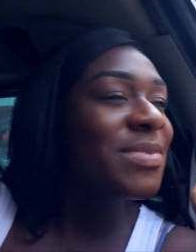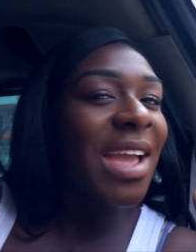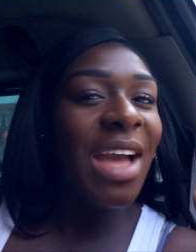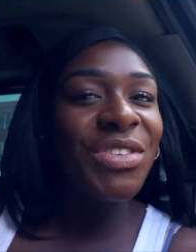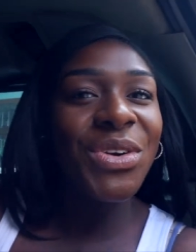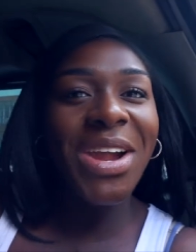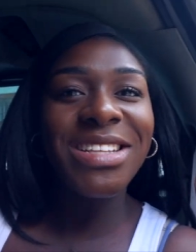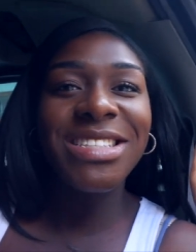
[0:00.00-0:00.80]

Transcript: Have a great